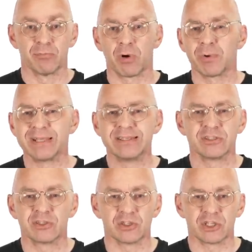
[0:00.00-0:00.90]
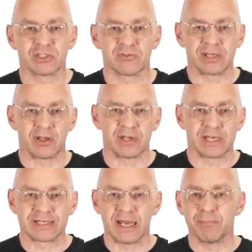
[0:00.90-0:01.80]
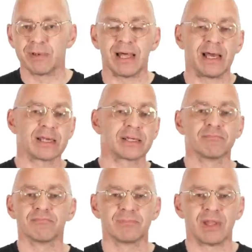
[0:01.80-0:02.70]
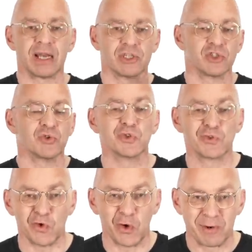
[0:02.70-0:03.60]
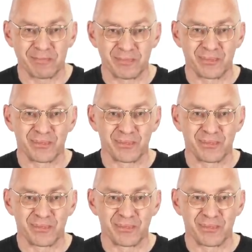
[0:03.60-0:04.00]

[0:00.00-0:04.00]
Probably easiest to just write down an example like 9 choose 4.